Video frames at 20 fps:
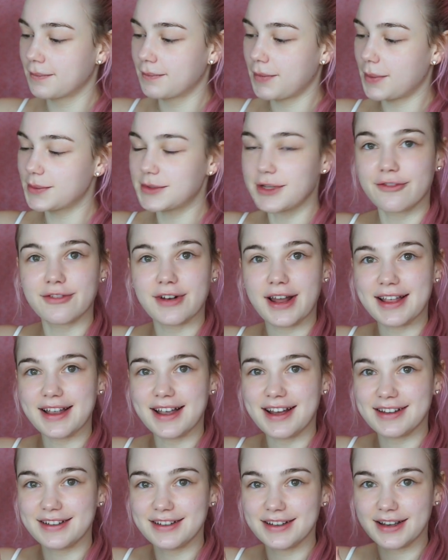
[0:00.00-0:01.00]
pops off like
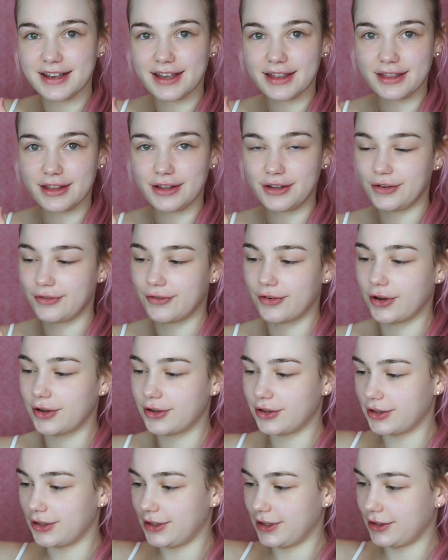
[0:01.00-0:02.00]
that. And then you've got
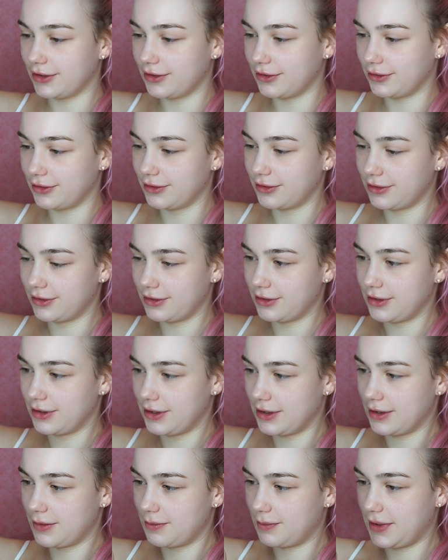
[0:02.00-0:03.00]
your little
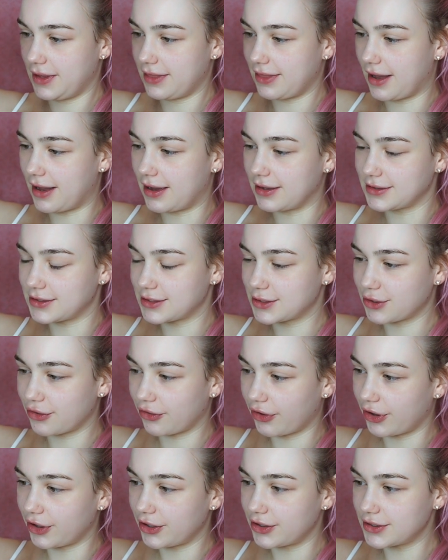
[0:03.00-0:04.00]
bit that
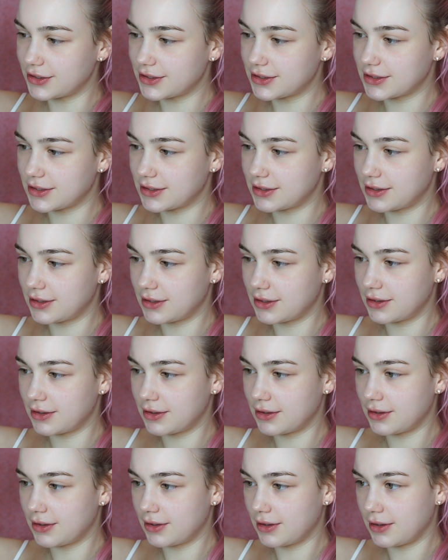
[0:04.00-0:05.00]
unscrews.
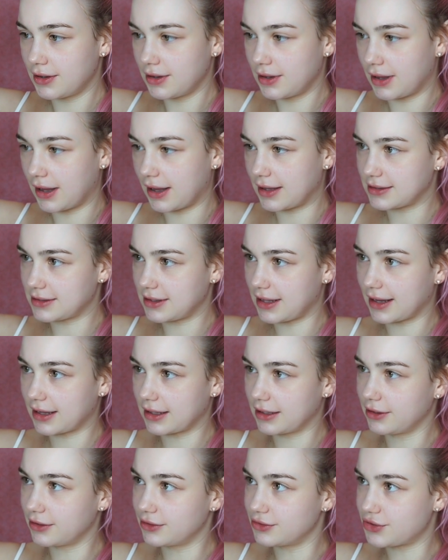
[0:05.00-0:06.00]
There's like
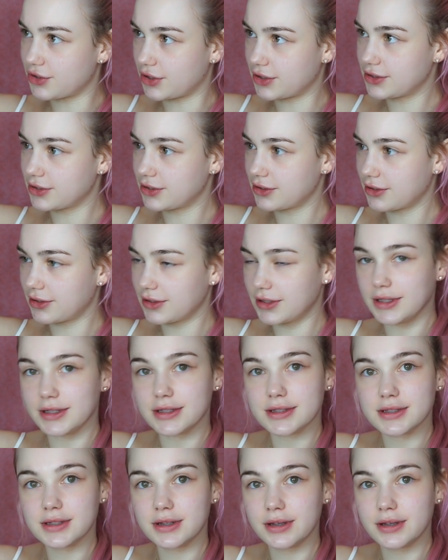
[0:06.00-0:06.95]
a little dotter on it.